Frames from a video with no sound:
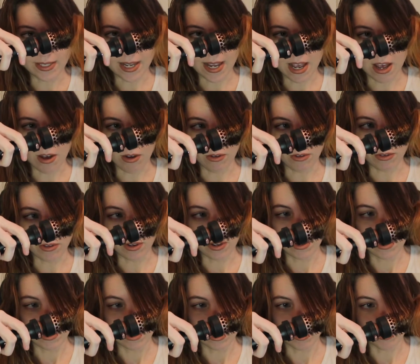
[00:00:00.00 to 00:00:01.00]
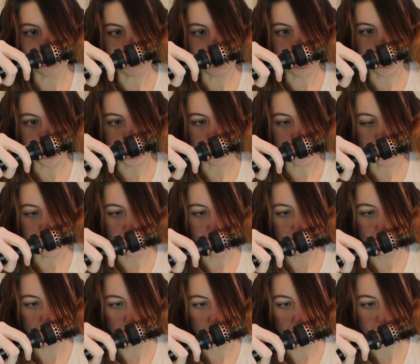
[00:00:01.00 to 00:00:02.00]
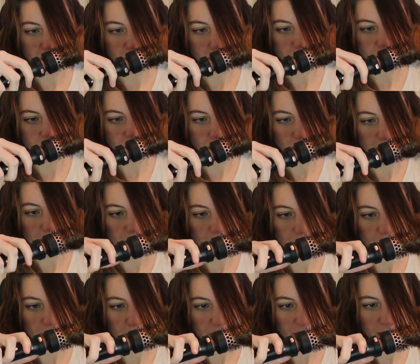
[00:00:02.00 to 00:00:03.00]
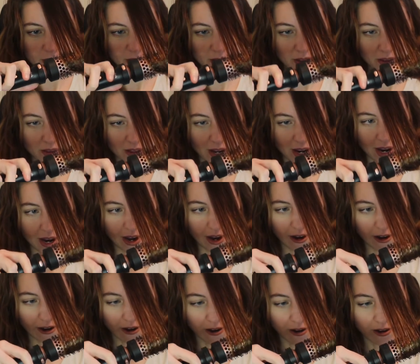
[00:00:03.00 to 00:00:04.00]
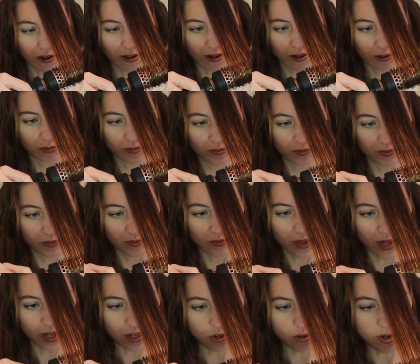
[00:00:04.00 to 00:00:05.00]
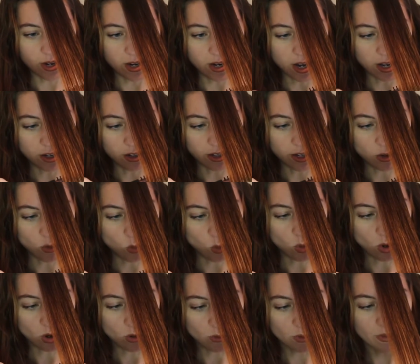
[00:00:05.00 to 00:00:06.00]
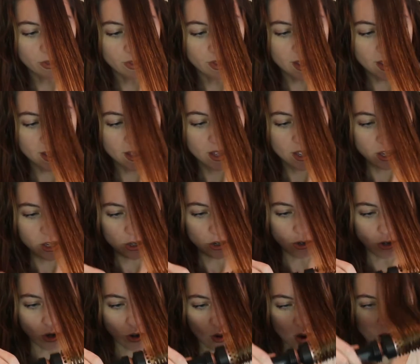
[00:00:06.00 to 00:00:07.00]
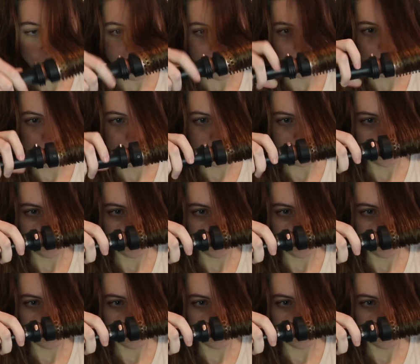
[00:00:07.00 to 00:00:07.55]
down the brush, letting the bristles grab the hair, and you can kind of like work with it. You can go up,